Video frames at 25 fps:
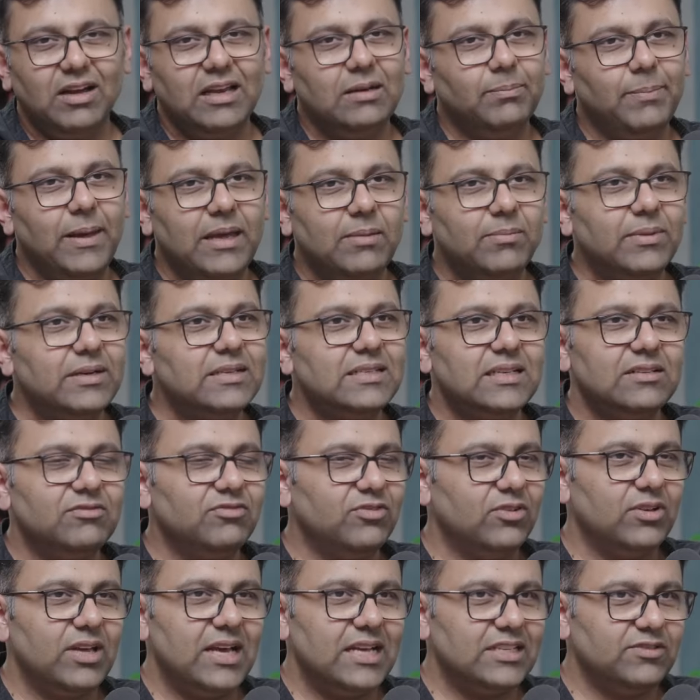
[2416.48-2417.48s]
while payments
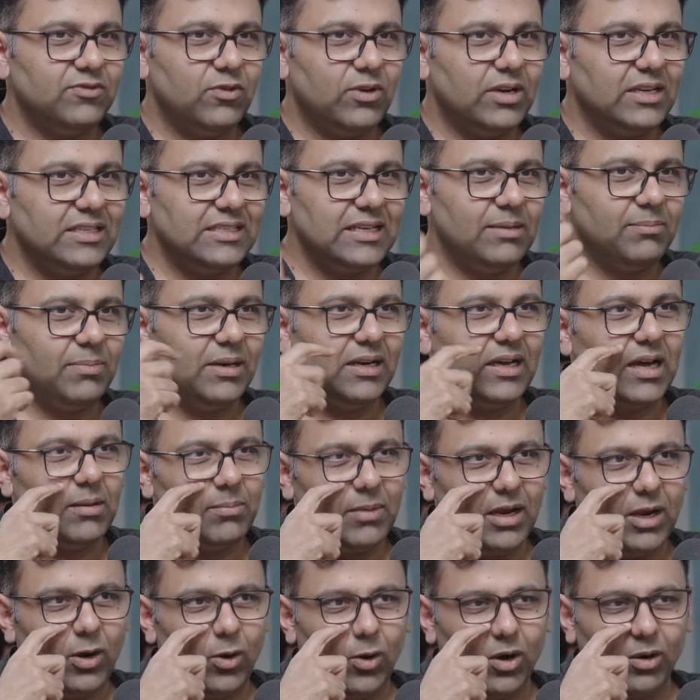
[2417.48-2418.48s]
have, for, has, for example,
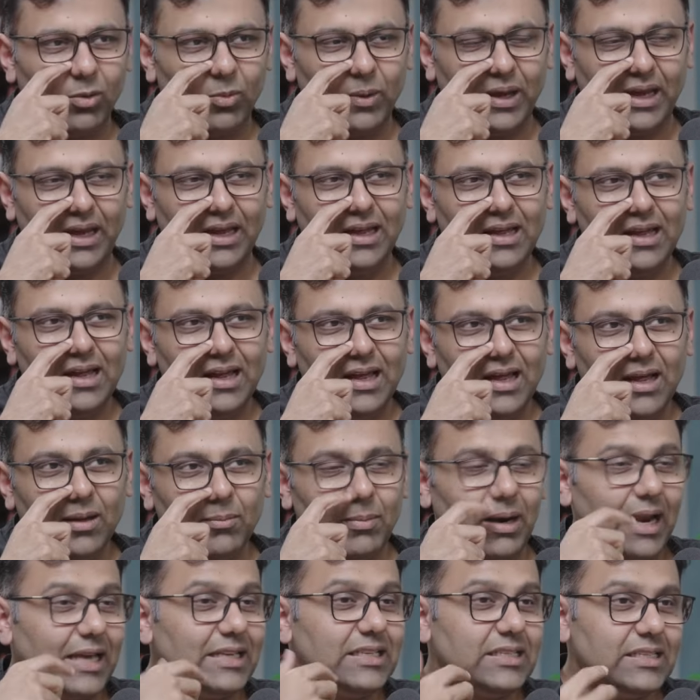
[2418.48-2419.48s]
come a long way.
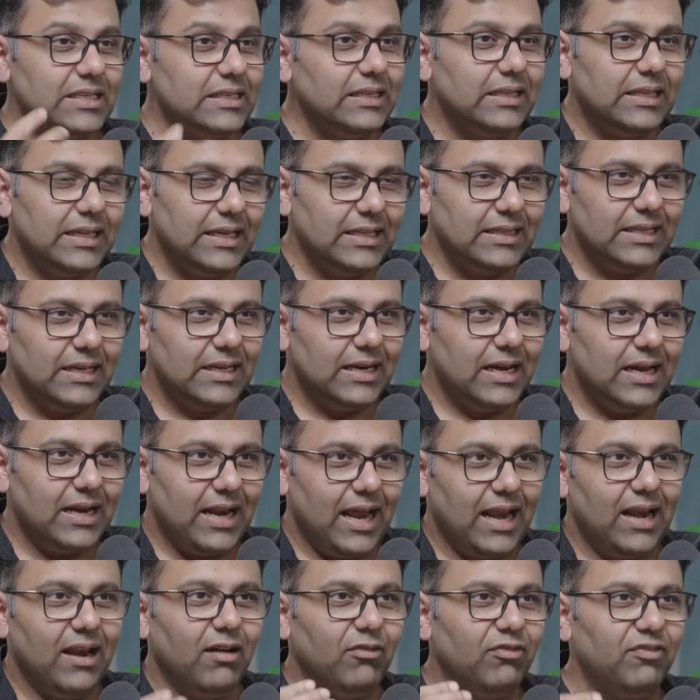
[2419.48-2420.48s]
But I still think there
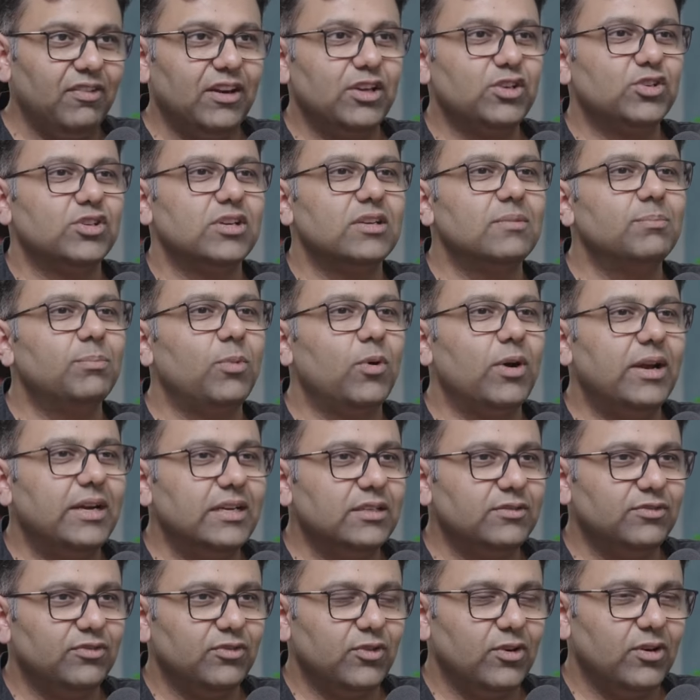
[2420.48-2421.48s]
are enough friction
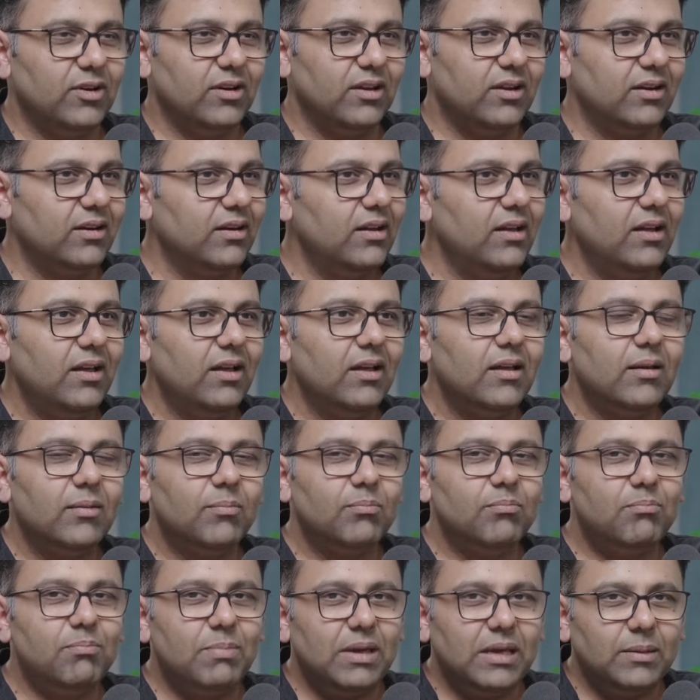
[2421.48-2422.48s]
points for
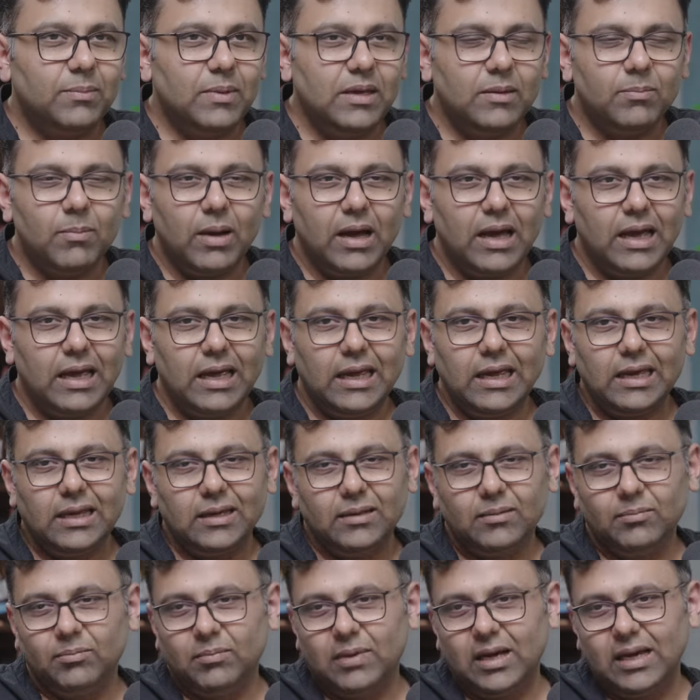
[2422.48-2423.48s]
maybe
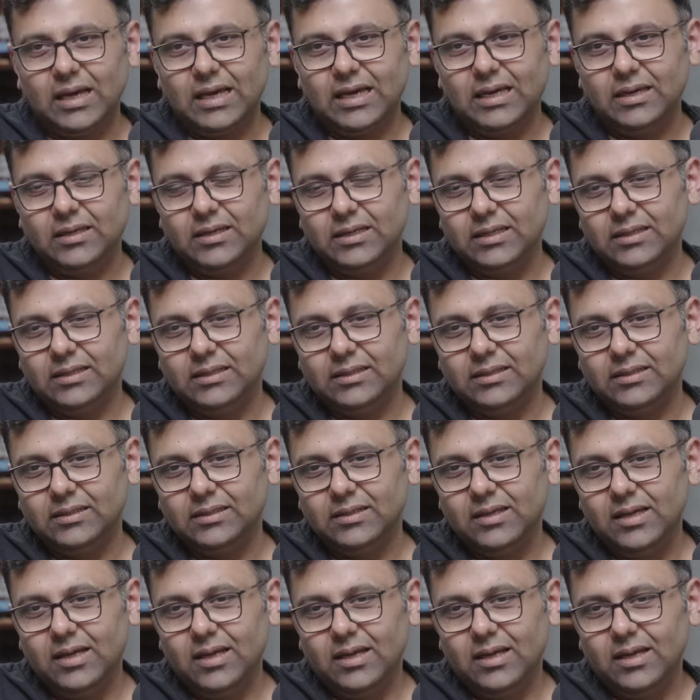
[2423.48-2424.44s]
my my uh,